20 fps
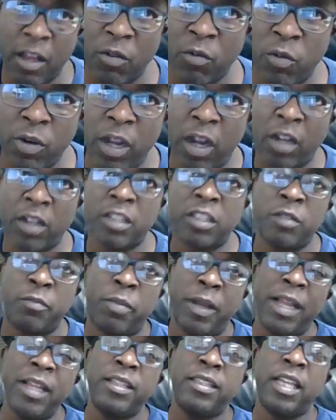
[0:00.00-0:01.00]
we ought to
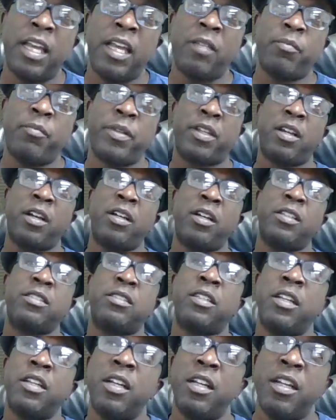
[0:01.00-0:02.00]
debate that,
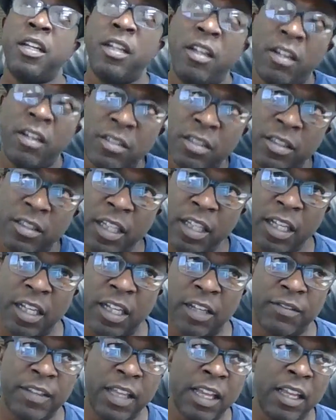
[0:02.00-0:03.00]
because here's the
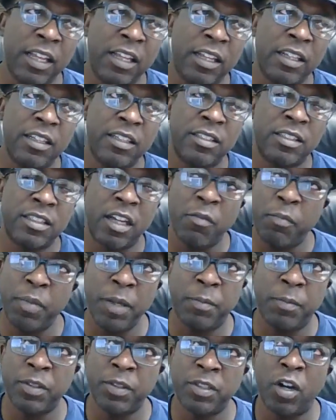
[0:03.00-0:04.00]
thing: if some
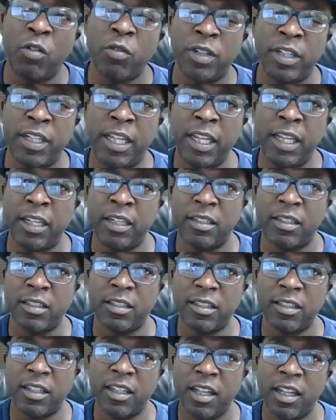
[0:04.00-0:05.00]
people don't get it.
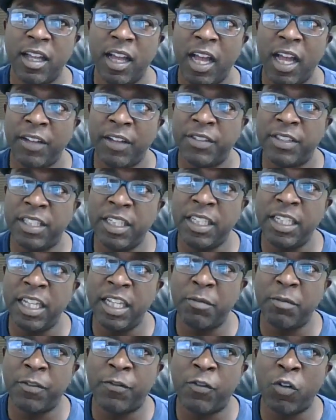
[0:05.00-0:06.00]
I've seen
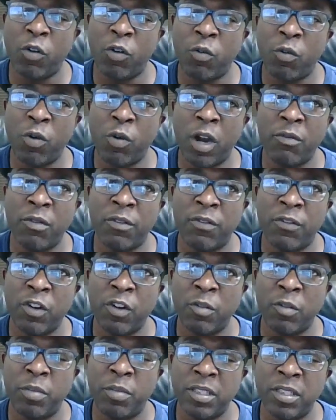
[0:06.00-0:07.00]
that before where I
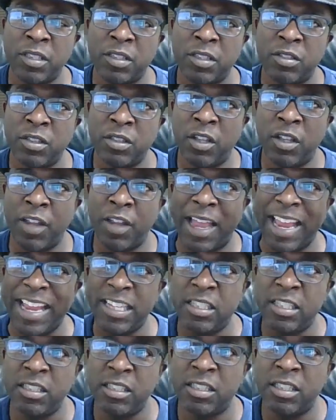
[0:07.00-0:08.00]
referred business to another
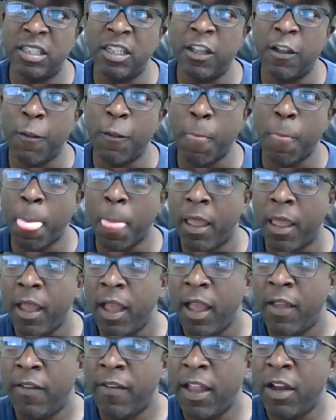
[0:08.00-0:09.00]
agency,
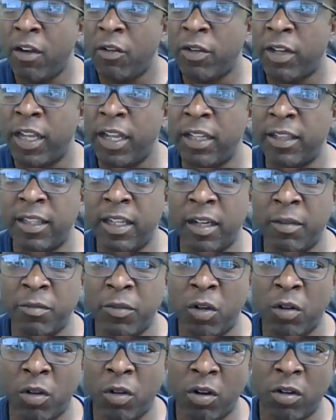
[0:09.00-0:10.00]
and they don't get it that I'm
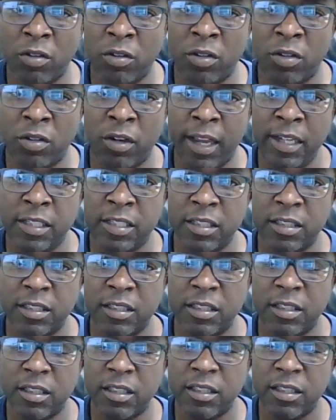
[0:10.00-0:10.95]
no longer their agent.